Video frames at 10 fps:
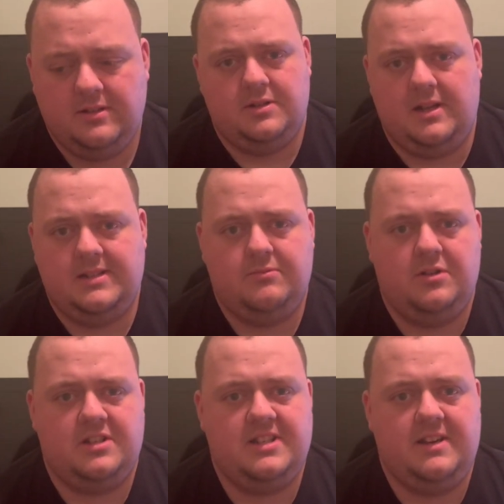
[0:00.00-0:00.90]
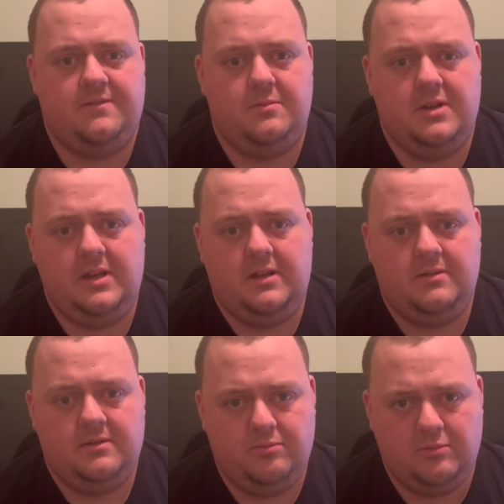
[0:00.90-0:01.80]
so that works out for me
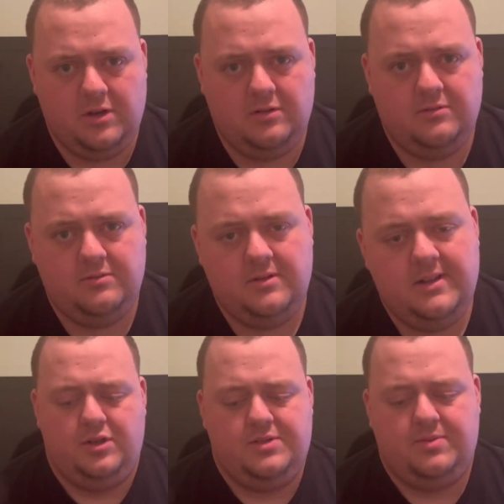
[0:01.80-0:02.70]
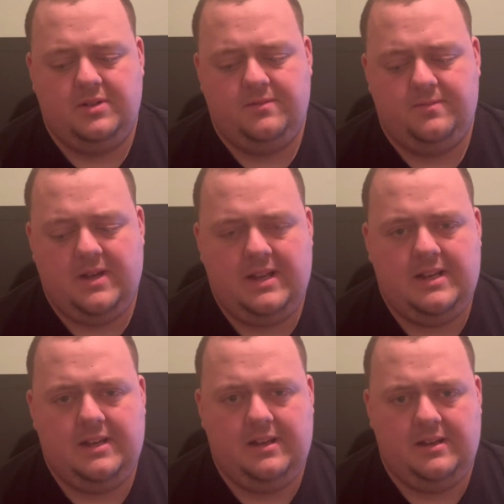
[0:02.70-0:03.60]
well. Brisbane, they
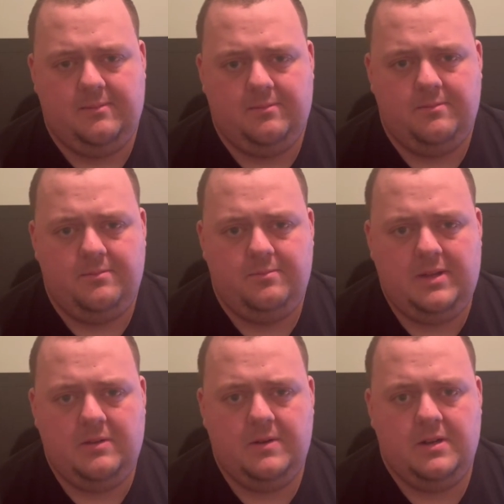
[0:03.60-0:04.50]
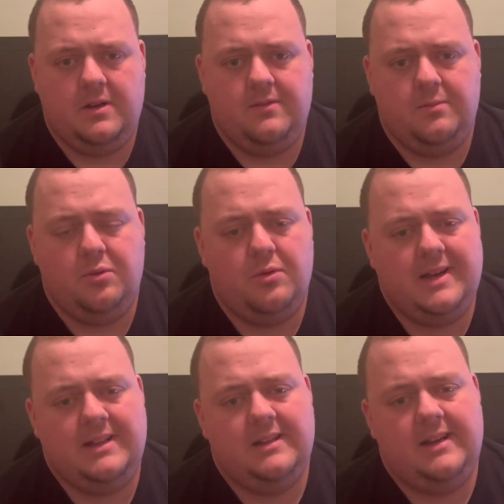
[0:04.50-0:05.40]
had a um, big win over
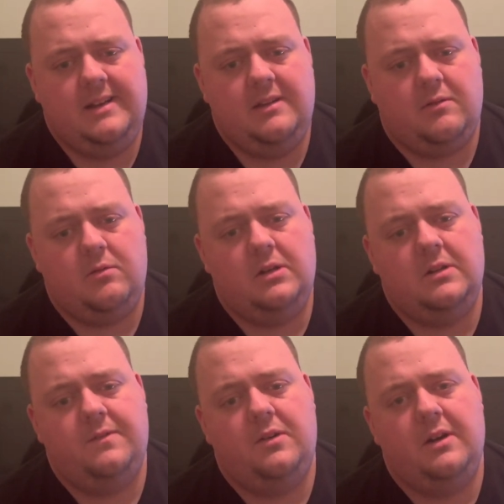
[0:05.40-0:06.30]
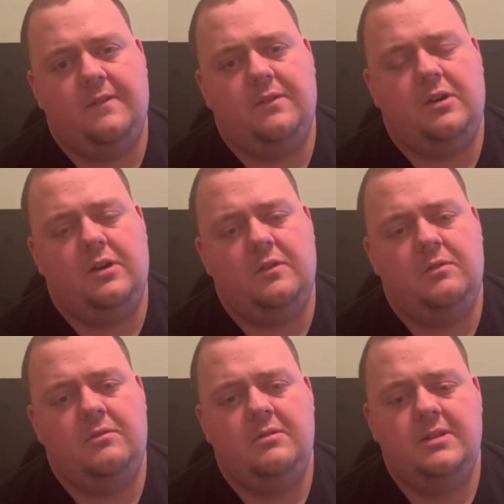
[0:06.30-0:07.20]
Port Adelaide in the qualifying
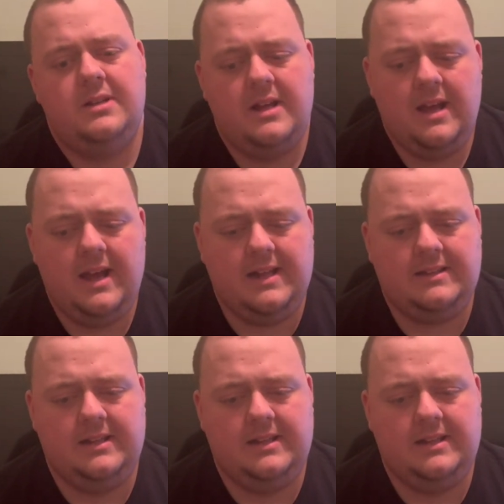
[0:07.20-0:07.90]
final at